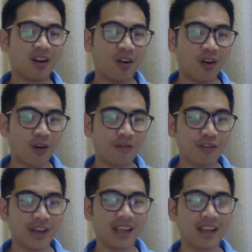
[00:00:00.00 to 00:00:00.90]

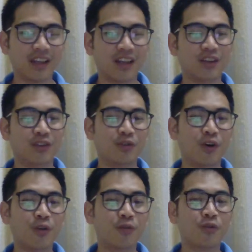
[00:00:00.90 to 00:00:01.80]
Hopefully, you
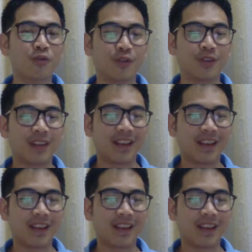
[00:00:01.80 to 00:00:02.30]
all could